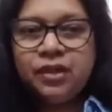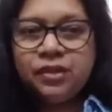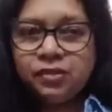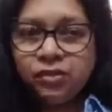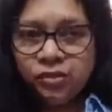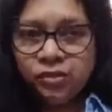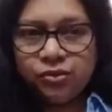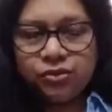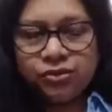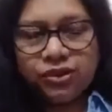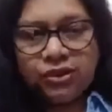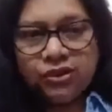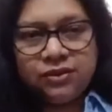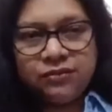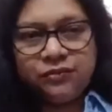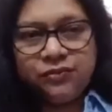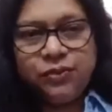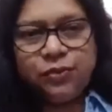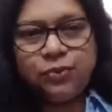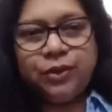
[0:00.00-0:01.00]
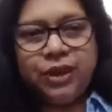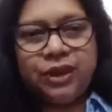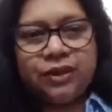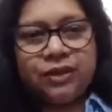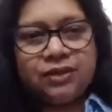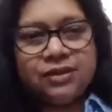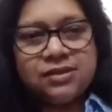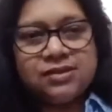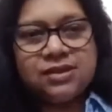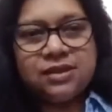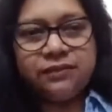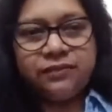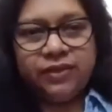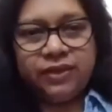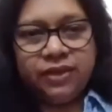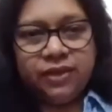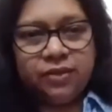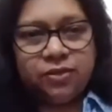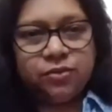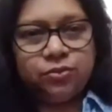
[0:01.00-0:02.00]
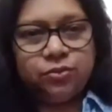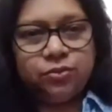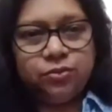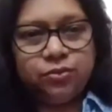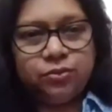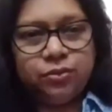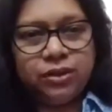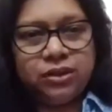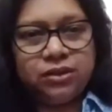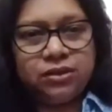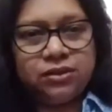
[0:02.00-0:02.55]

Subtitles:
So those are the few angles that we need to